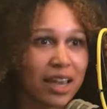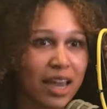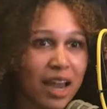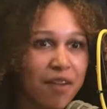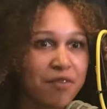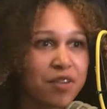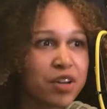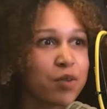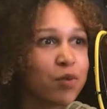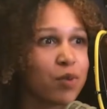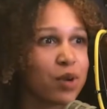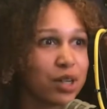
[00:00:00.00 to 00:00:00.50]
Like,
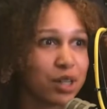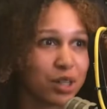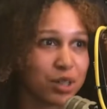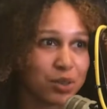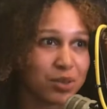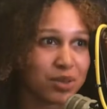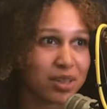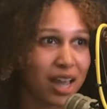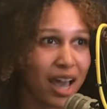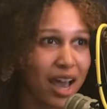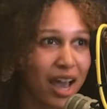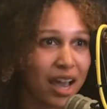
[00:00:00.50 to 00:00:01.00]
everyone
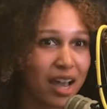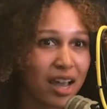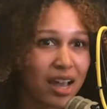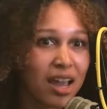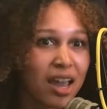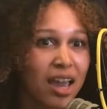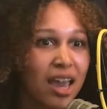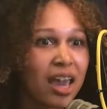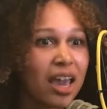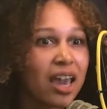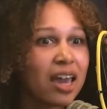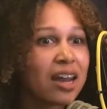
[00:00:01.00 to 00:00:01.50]
knew that.
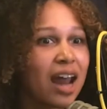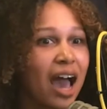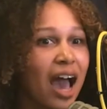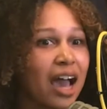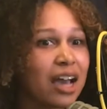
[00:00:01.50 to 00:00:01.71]
And